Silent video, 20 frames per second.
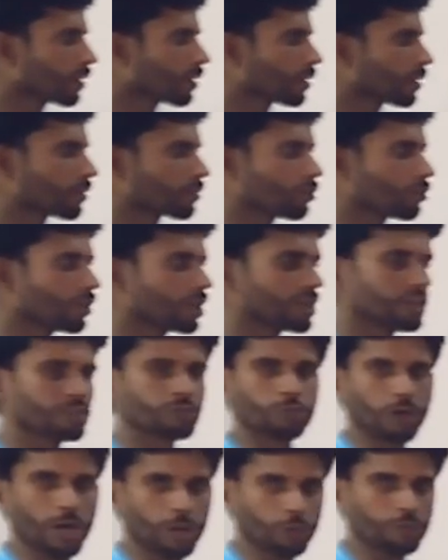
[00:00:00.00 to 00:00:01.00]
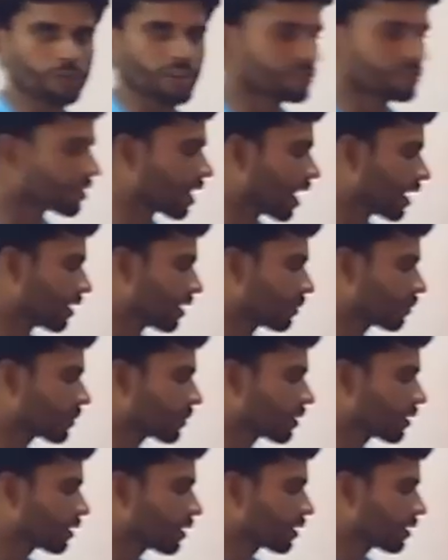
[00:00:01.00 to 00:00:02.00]
So it is one of its kind.
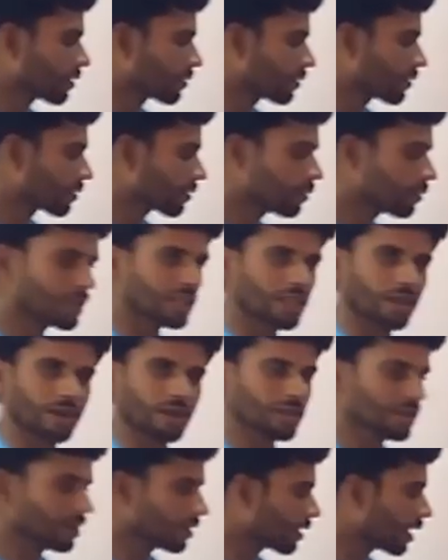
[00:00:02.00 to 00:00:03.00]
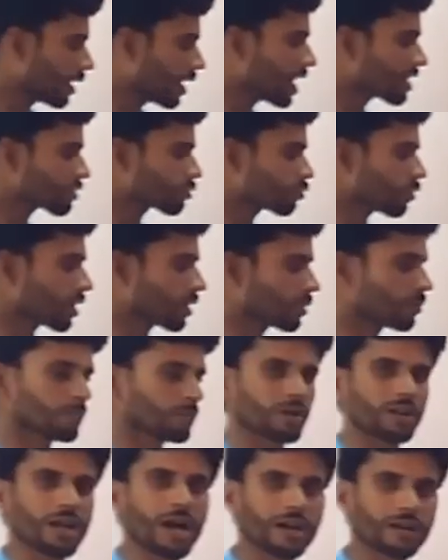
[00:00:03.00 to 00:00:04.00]
Similarly, the last
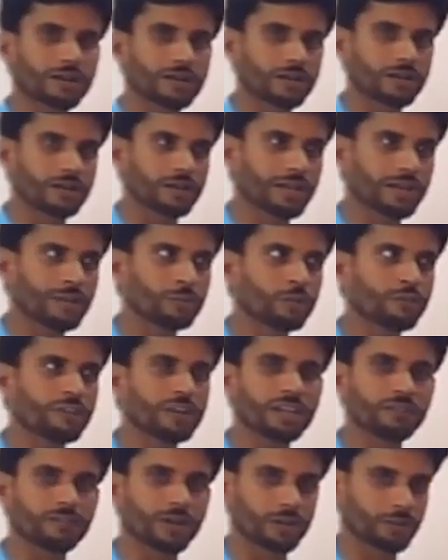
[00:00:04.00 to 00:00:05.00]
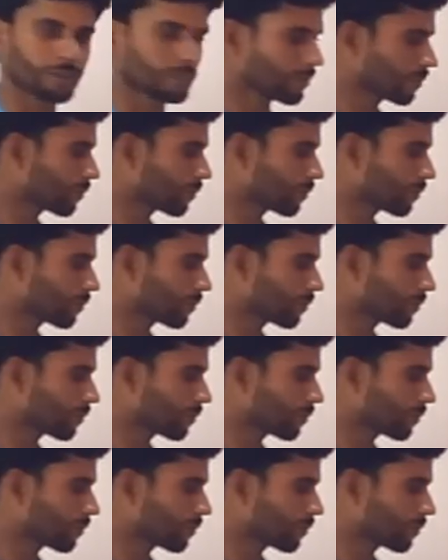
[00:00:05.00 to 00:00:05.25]
one, Barak, name of a river.